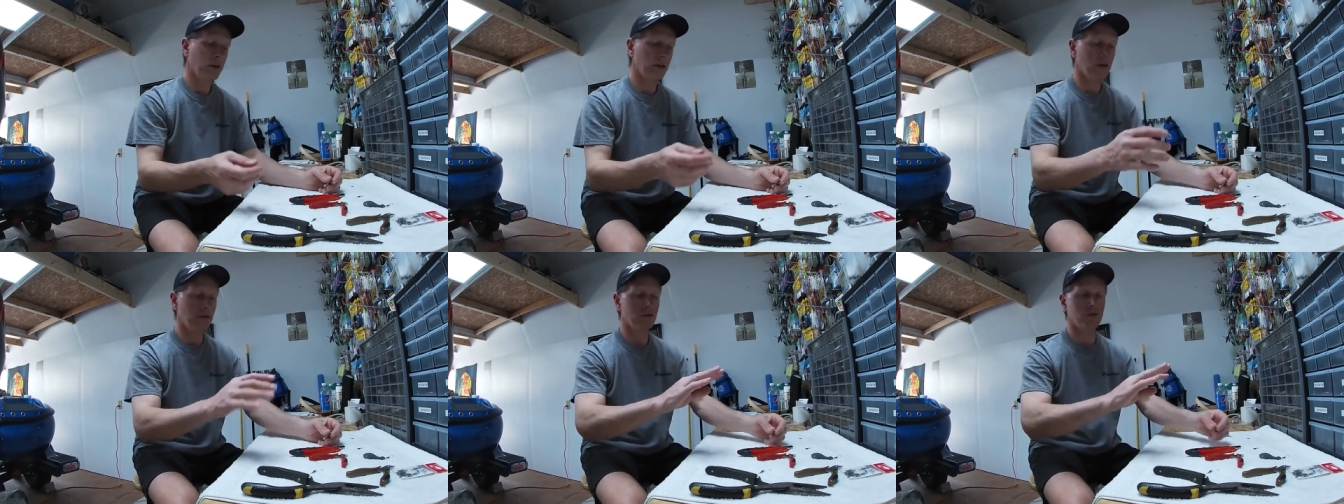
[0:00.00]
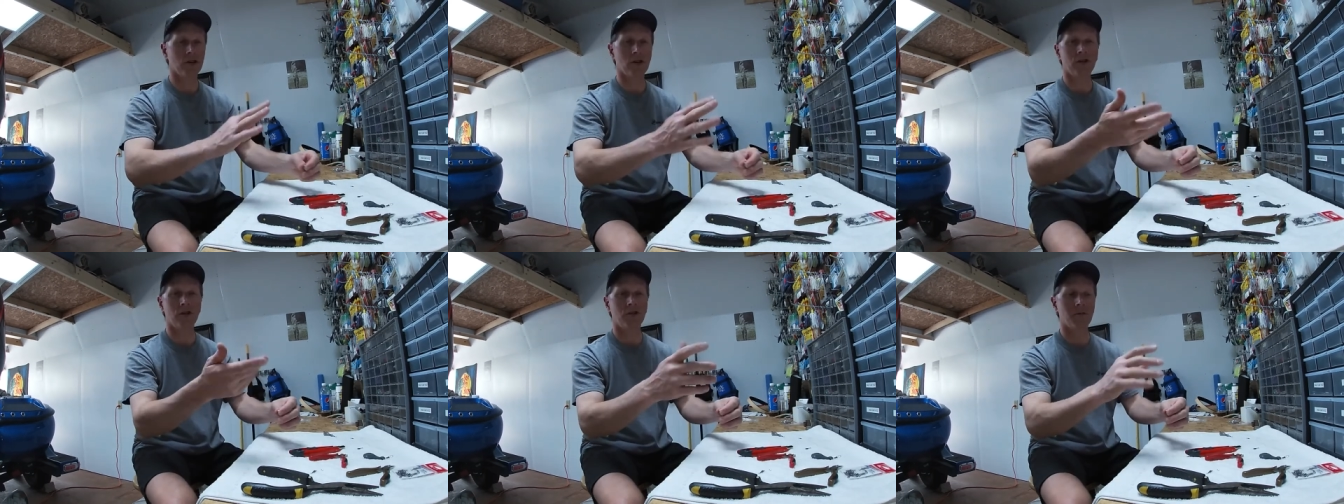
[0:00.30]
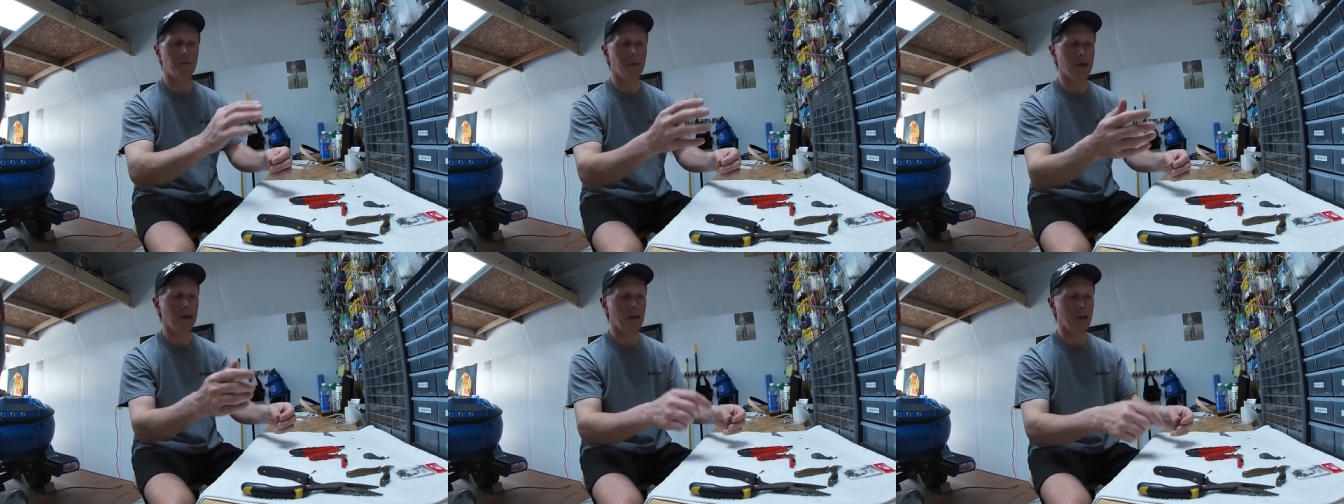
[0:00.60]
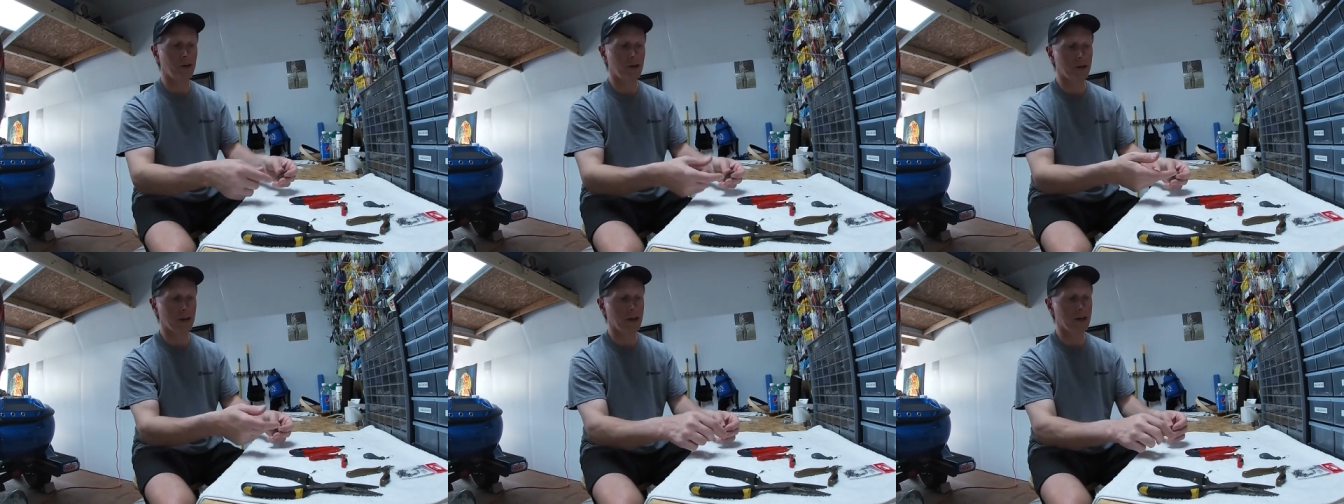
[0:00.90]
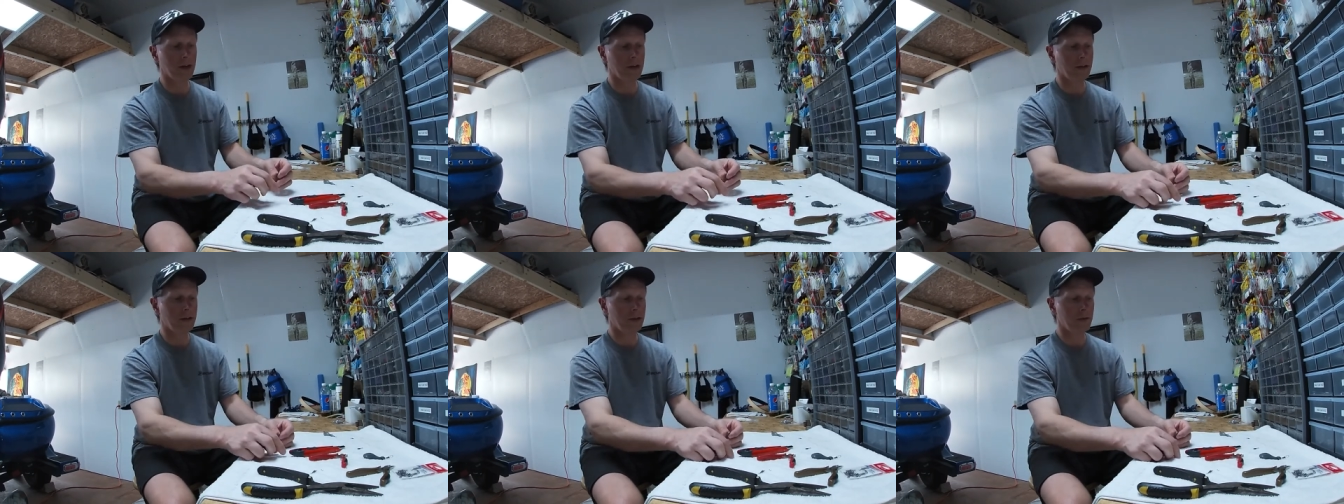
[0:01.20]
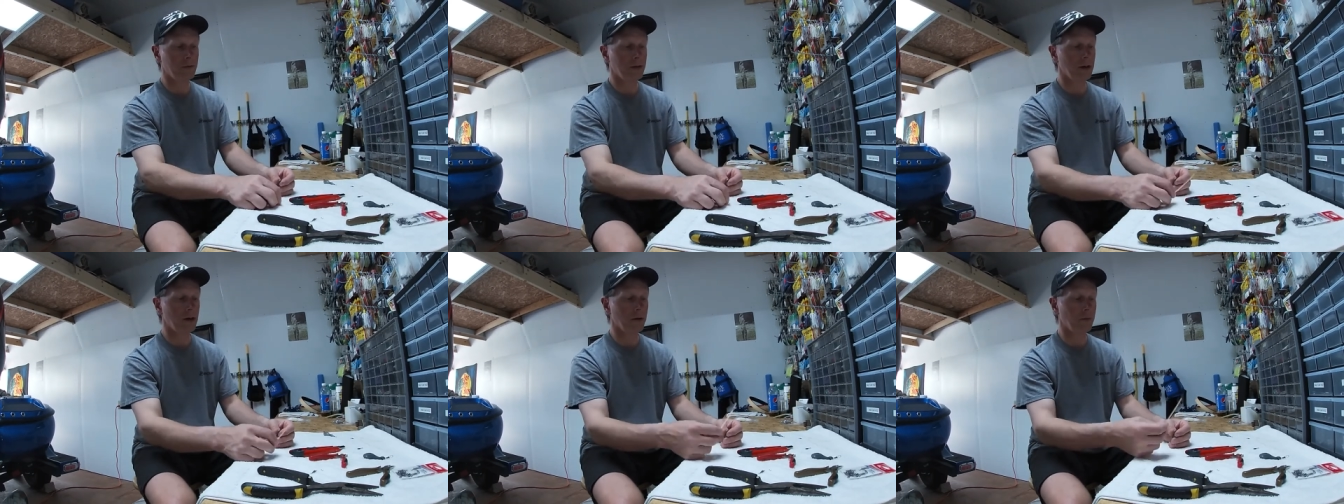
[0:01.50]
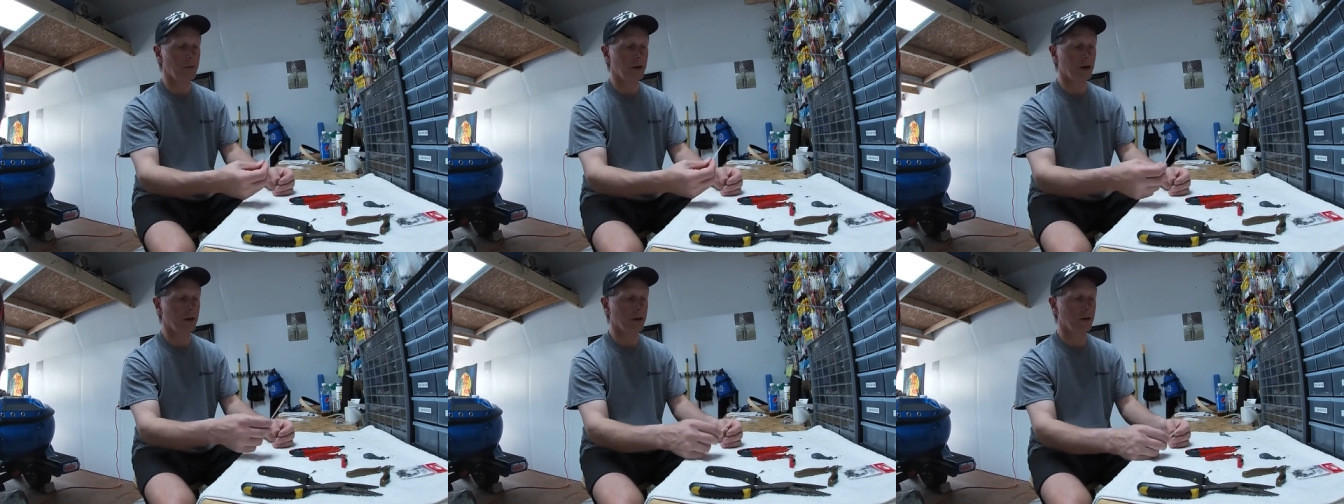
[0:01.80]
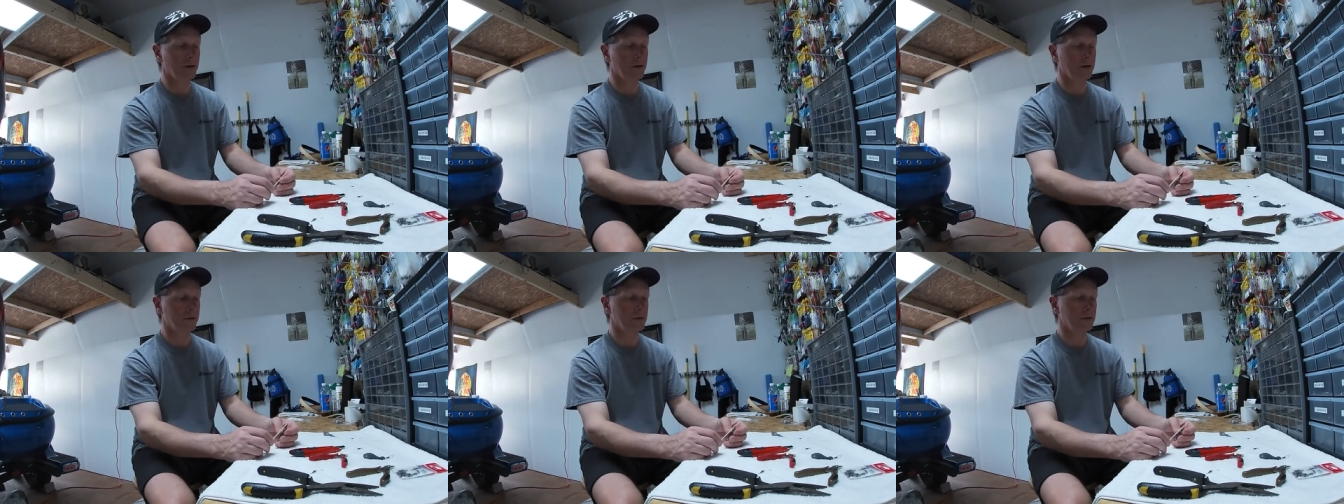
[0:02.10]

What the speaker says: it'll just spin and you can get a better